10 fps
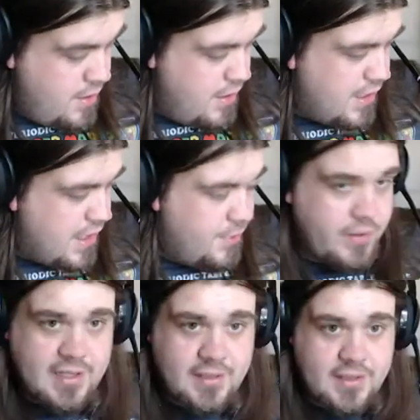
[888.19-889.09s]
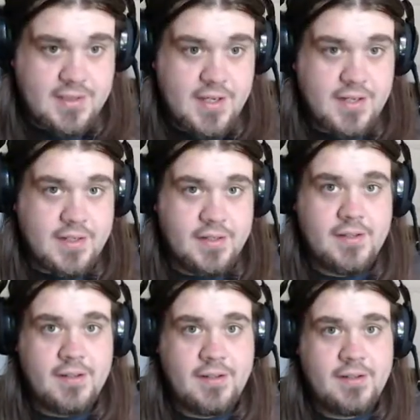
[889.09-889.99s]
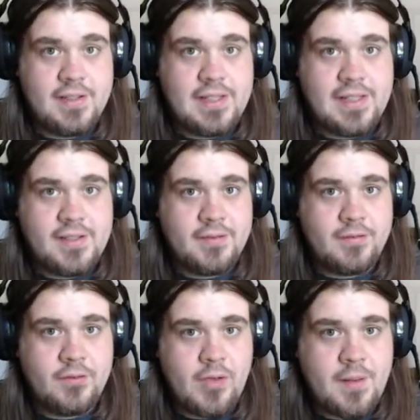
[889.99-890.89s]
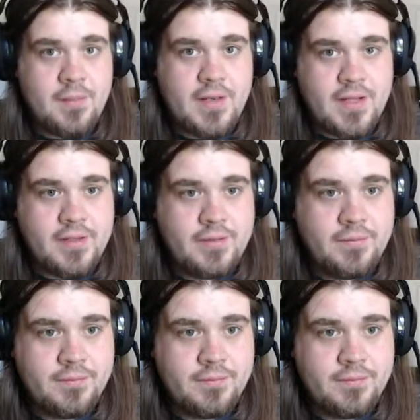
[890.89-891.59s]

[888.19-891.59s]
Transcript: I'm going to get this done. And then when I'm done,